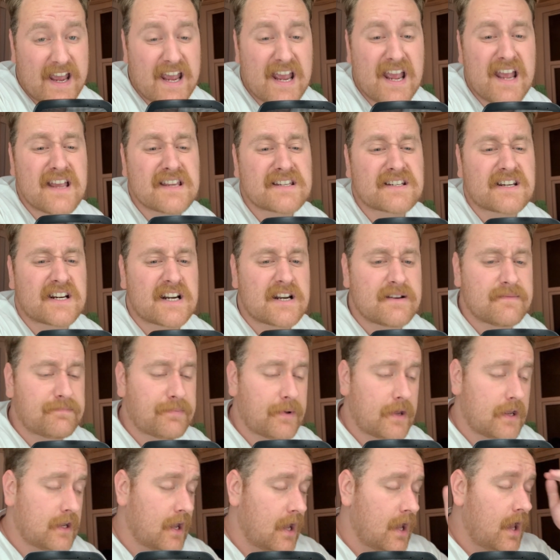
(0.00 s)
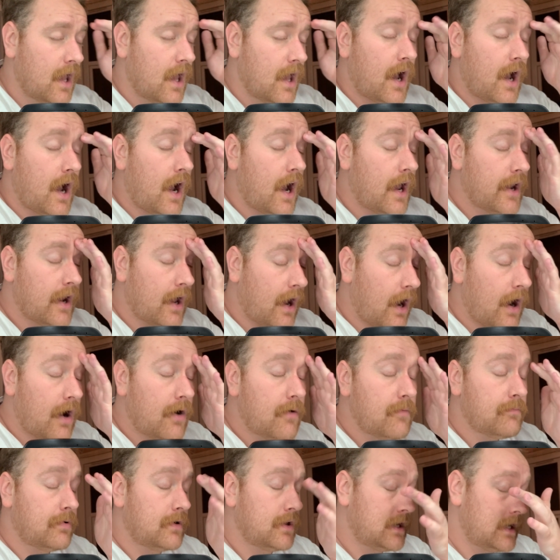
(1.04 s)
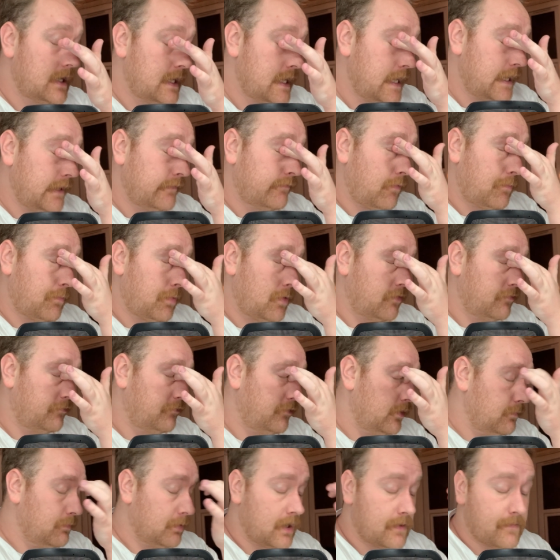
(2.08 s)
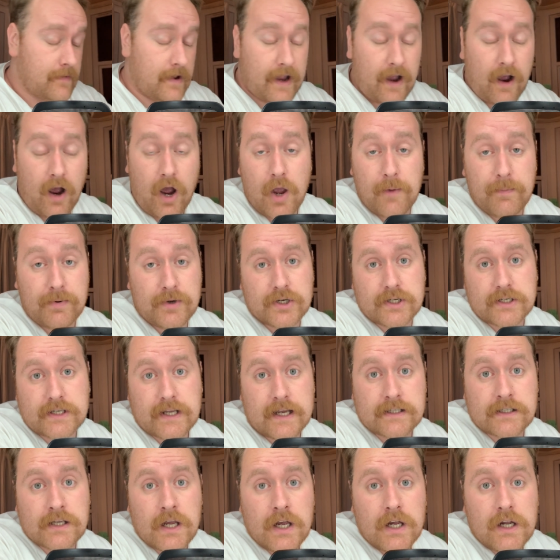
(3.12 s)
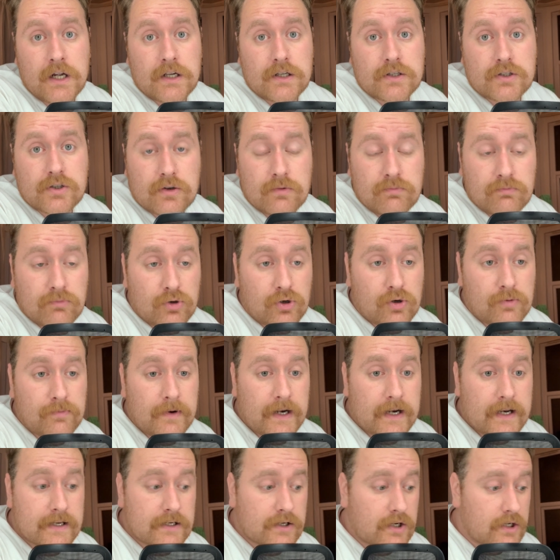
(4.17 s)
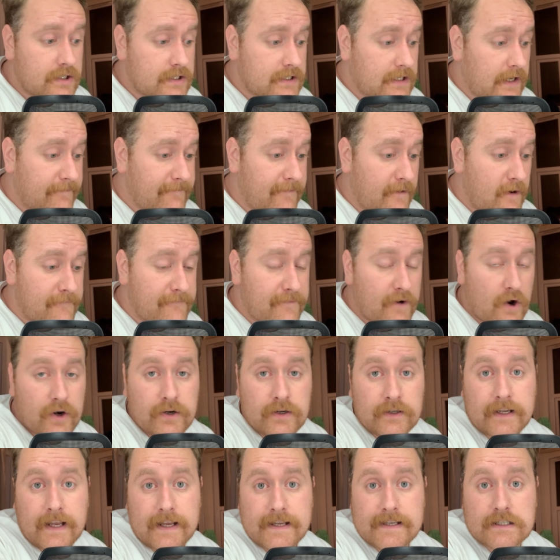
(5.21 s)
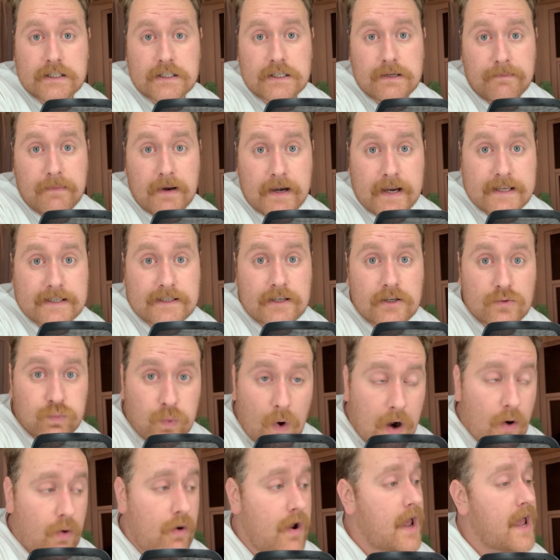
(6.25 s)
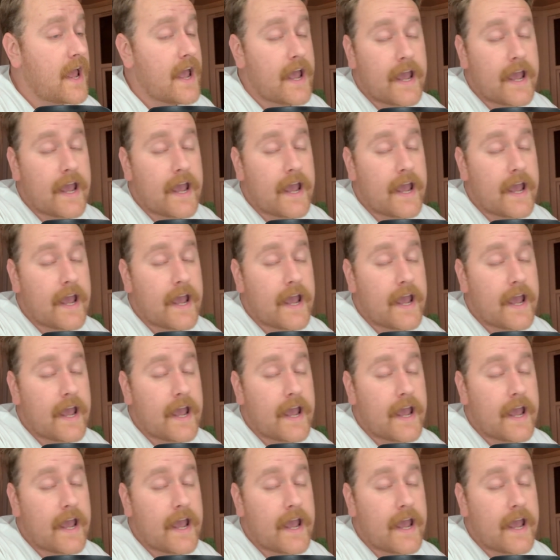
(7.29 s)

He is going to be an unbelievable footballer, mate. I hope he just gets some more minutes. Good to see Phil Foden getting some minutes as well.